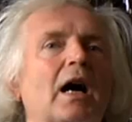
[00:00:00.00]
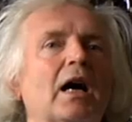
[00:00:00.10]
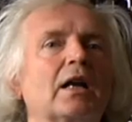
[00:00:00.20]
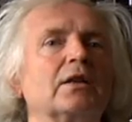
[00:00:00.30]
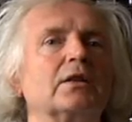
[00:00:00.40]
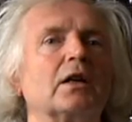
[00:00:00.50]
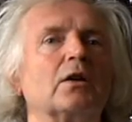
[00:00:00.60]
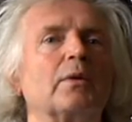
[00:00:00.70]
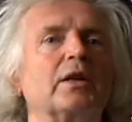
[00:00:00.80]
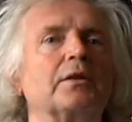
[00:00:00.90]
and
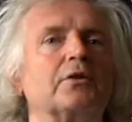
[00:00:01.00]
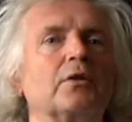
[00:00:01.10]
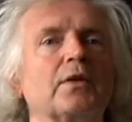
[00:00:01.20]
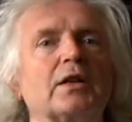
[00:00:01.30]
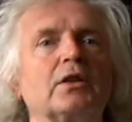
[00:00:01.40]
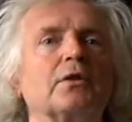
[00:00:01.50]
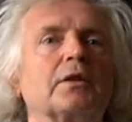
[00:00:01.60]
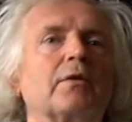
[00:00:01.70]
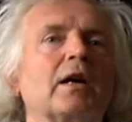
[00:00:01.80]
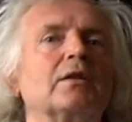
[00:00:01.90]
when he's doing that he
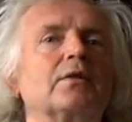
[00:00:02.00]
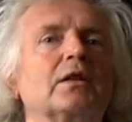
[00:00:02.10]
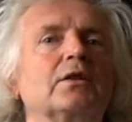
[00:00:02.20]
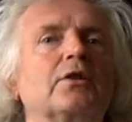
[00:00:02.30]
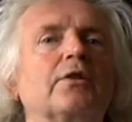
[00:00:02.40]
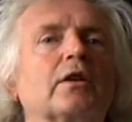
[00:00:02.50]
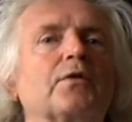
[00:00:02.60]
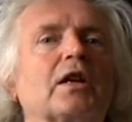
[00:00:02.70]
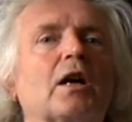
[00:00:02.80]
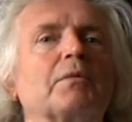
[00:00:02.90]
looks around the interior of
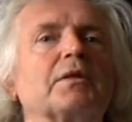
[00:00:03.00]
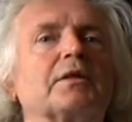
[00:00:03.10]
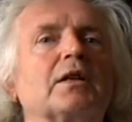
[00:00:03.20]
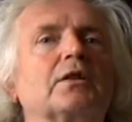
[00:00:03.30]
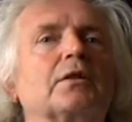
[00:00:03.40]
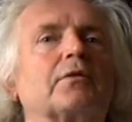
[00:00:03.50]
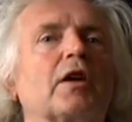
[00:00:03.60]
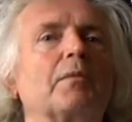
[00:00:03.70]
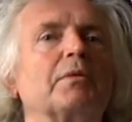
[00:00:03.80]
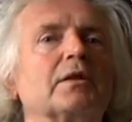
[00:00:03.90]
the chemist and he
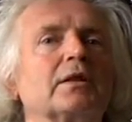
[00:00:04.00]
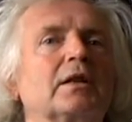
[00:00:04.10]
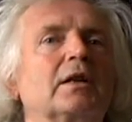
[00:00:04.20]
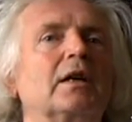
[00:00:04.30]
describes it,